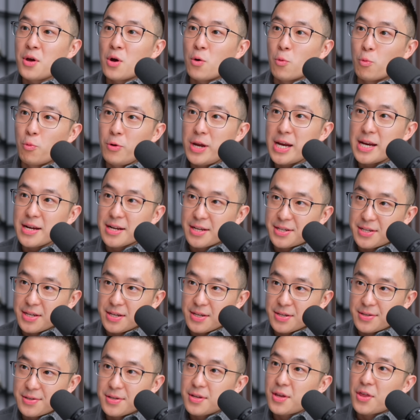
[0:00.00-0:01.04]

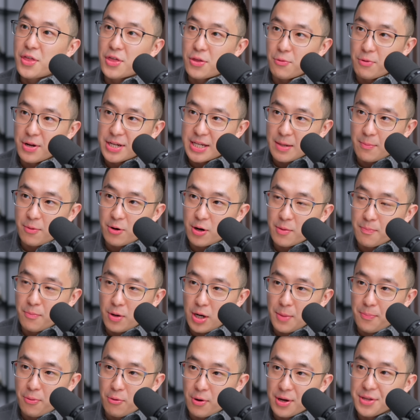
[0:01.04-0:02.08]
Weaknesses, three supporting
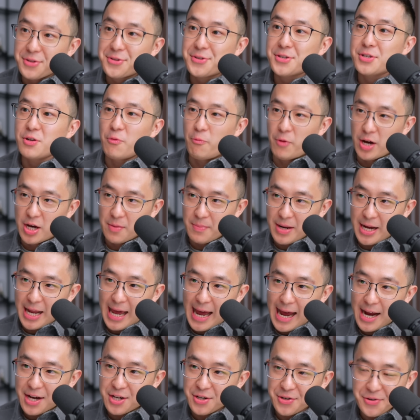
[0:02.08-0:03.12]
bullet points, recommended
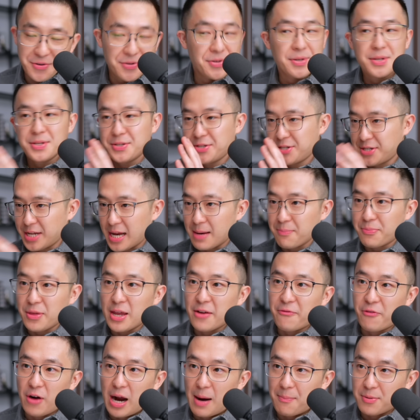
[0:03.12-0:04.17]
action. Same thing
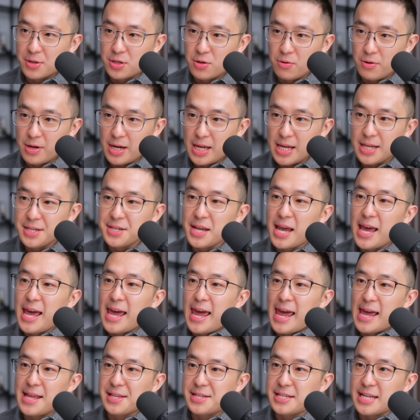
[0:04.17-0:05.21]
for opportunities
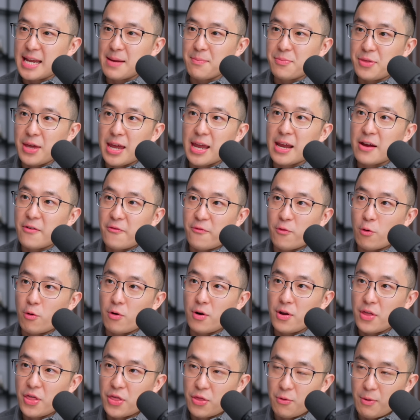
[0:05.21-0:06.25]
and same thing
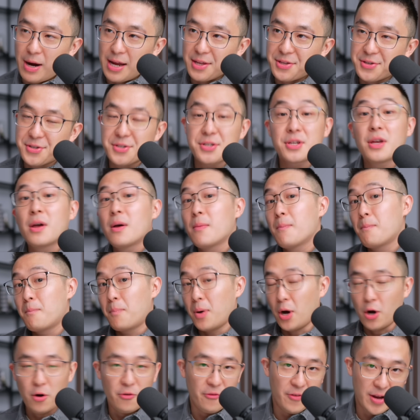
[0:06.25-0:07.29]
for threats.
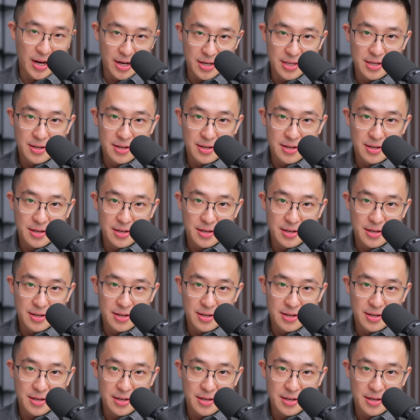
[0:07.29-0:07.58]
Perfect.